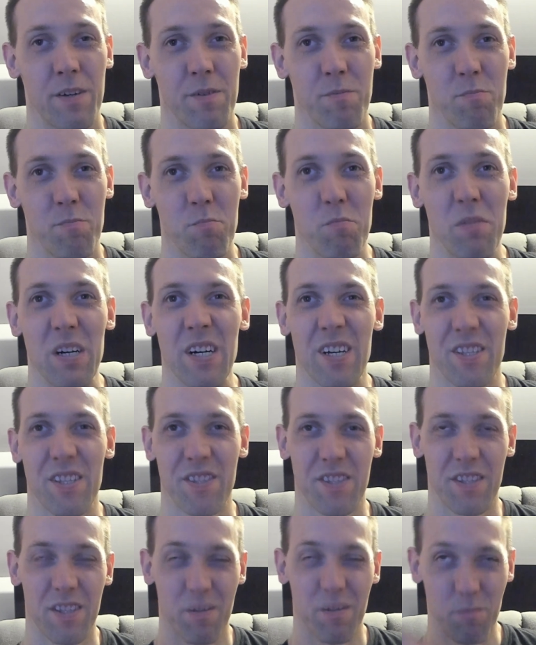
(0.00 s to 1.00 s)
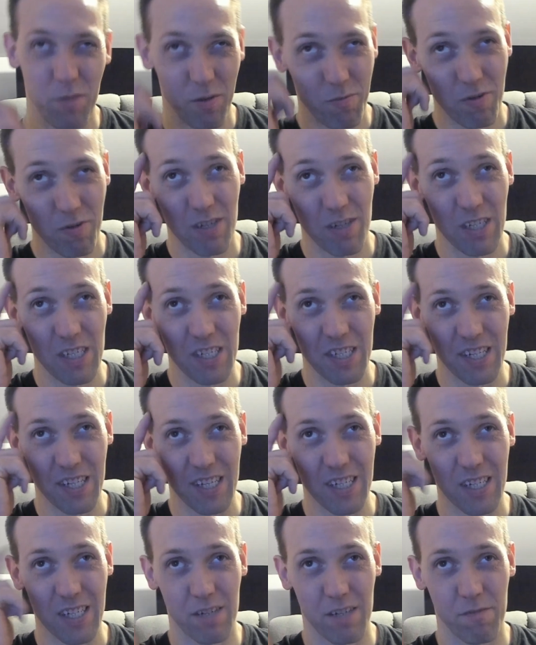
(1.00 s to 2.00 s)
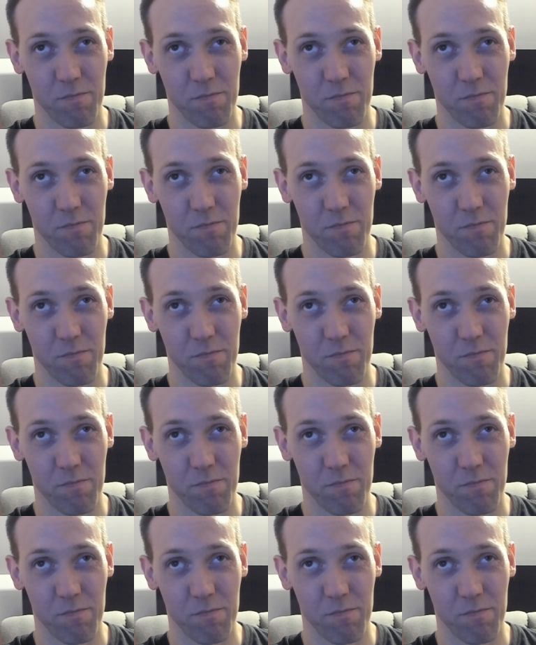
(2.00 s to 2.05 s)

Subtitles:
but the memory is there.